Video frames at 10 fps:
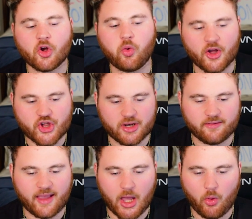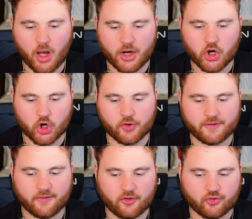question is, how on
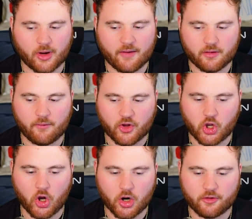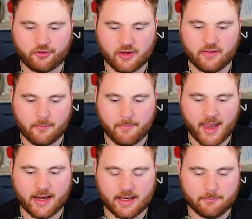earth did the driver of the car see the
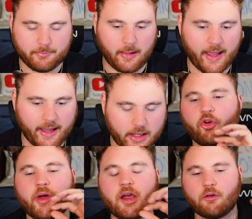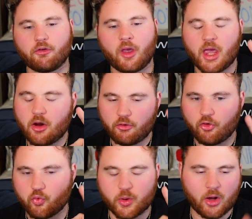man in black? So here's
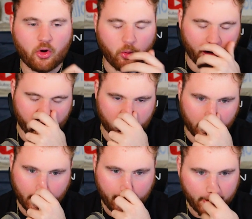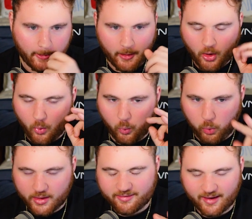a real question.
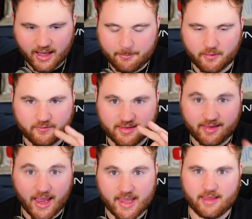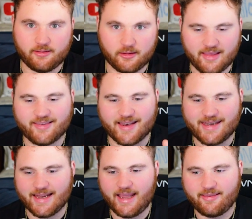What time of day is it? Is it
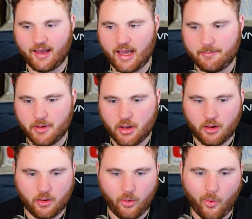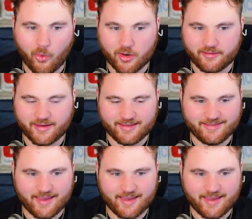nighttime or is it